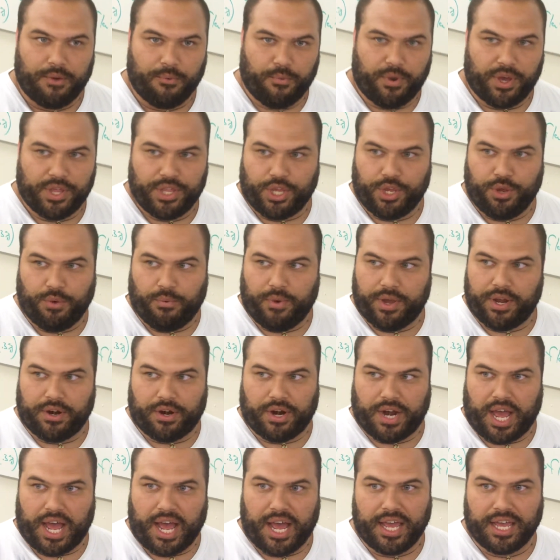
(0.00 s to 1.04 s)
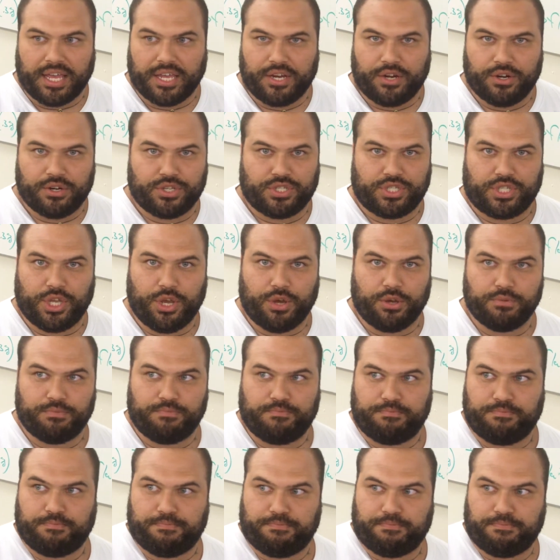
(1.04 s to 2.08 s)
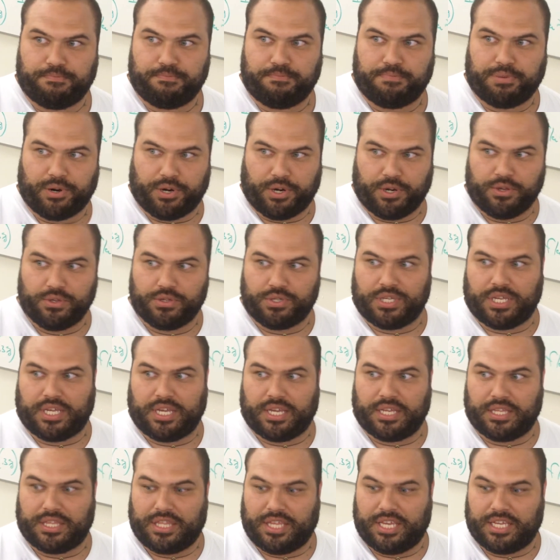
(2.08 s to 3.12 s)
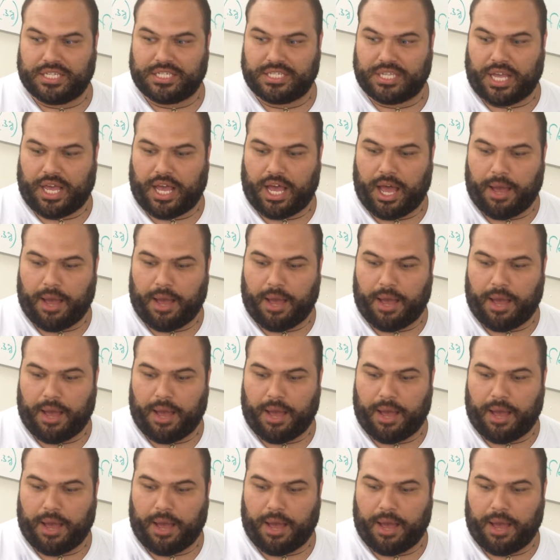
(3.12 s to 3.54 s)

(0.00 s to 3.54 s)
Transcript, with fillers: Whether you win or not, you're still producing this